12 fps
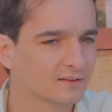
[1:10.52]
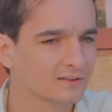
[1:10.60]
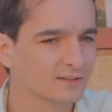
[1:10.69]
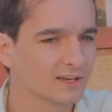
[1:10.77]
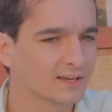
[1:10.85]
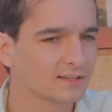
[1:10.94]

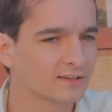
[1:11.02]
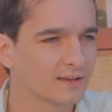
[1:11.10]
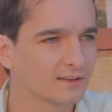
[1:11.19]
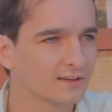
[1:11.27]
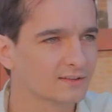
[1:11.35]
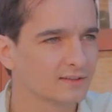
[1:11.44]

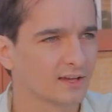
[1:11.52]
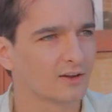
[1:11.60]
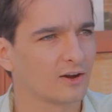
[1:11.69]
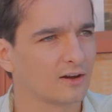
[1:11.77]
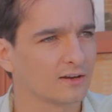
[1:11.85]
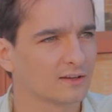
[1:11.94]
psychedelic,
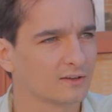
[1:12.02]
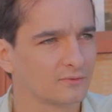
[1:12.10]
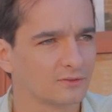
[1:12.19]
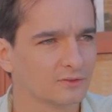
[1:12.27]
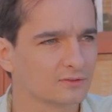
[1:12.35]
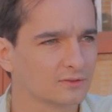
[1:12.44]
psychotic
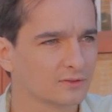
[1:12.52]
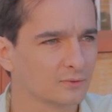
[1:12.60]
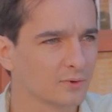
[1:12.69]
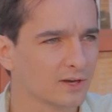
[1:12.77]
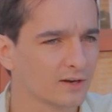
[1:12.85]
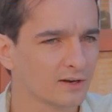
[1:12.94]
future
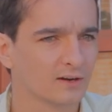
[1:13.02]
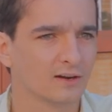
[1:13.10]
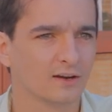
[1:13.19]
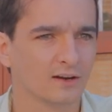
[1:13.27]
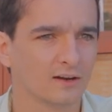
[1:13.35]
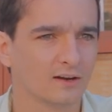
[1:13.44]
where
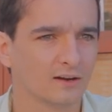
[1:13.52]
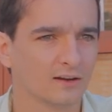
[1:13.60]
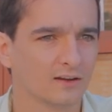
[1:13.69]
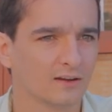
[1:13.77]
uh,